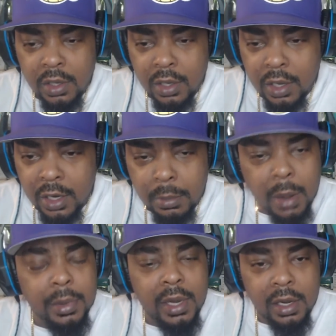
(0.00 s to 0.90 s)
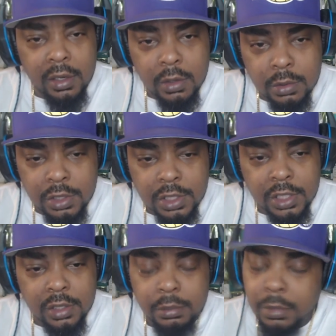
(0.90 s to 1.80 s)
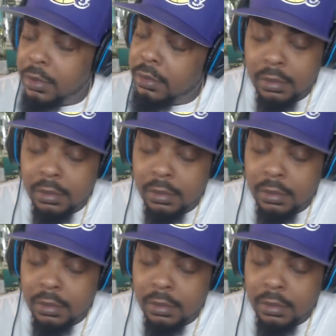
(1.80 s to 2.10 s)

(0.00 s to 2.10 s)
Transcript: and the mom and daddy going to jail, but...